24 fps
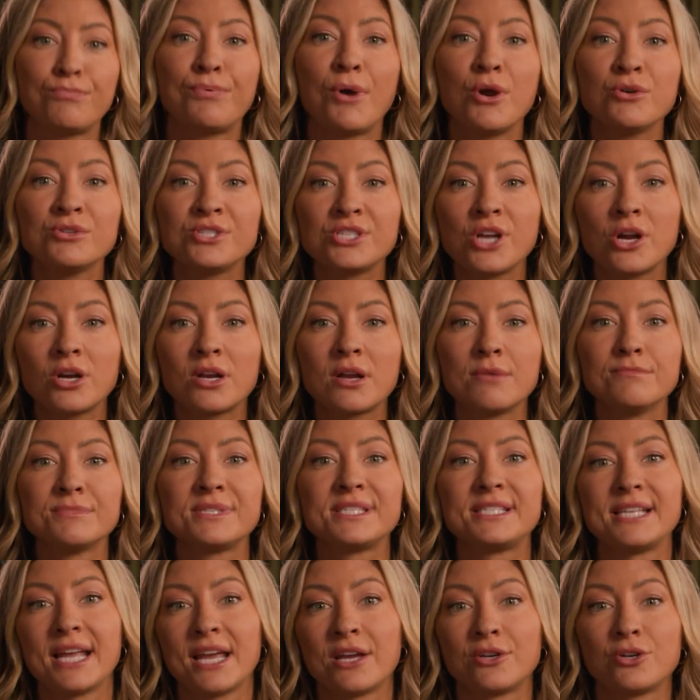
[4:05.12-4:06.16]
ProStar comes
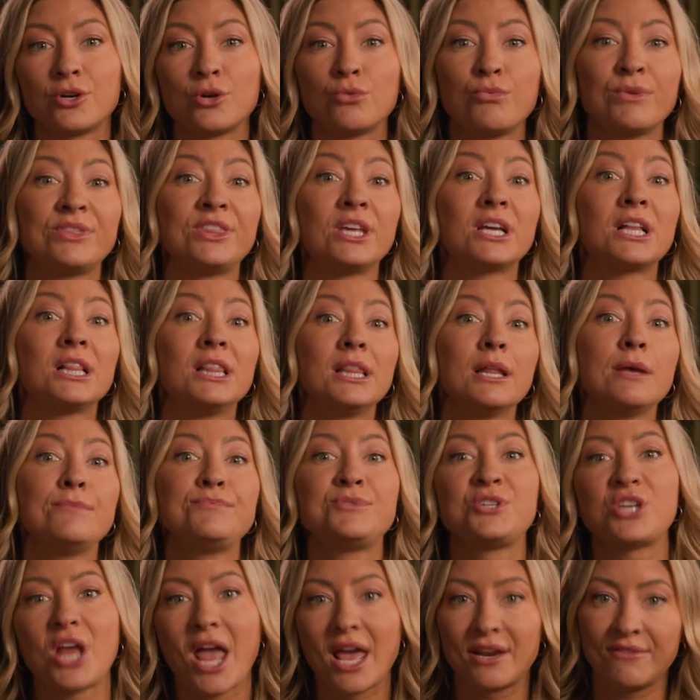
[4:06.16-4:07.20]
standard with the
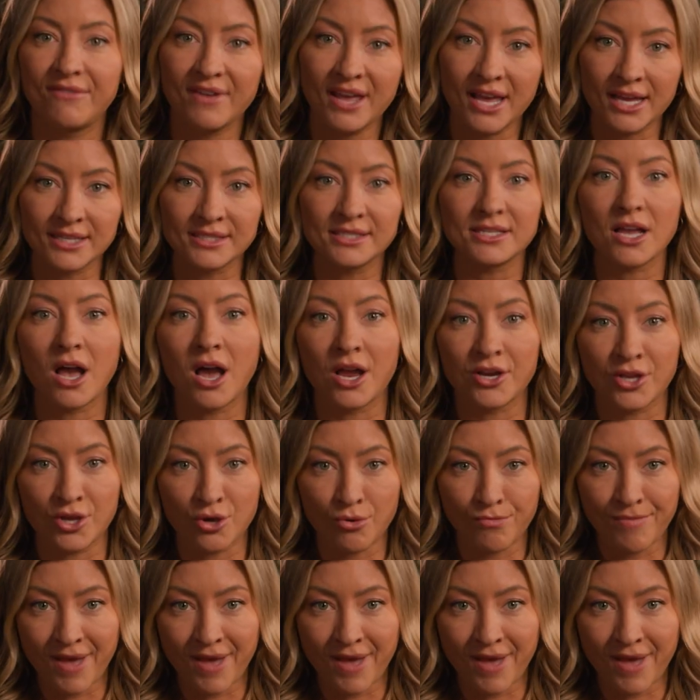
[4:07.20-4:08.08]
Klipsch Advanced Audio